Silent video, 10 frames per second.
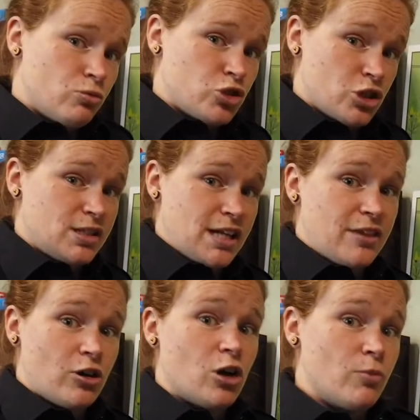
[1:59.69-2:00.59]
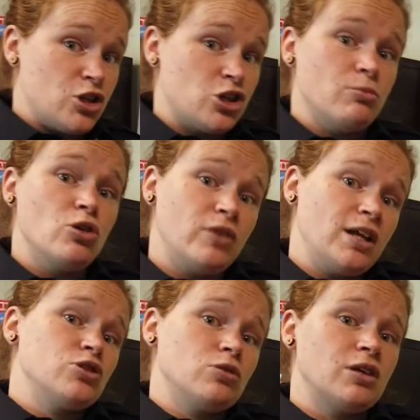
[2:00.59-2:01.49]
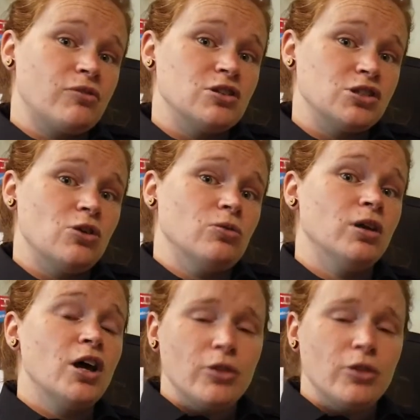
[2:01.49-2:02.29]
should stay there or we should move it into a different zone.